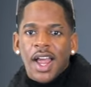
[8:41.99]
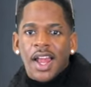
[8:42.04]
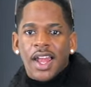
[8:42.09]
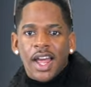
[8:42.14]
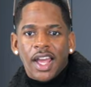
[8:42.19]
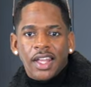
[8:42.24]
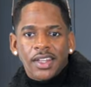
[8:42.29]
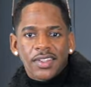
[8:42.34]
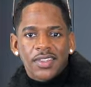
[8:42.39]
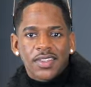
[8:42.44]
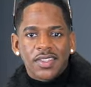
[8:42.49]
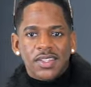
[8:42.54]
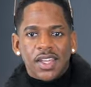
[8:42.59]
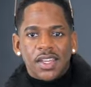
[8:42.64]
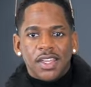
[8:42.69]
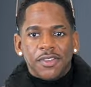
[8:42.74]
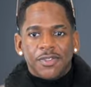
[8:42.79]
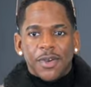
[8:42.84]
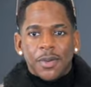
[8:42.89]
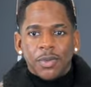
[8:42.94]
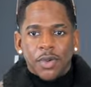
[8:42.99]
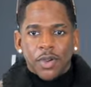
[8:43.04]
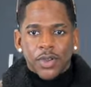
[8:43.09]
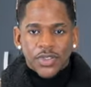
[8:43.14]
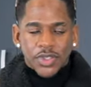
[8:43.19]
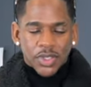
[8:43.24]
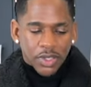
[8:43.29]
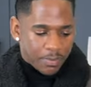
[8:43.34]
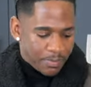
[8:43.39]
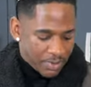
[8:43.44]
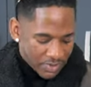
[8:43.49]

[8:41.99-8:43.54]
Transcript: Like this is like if I'm going to a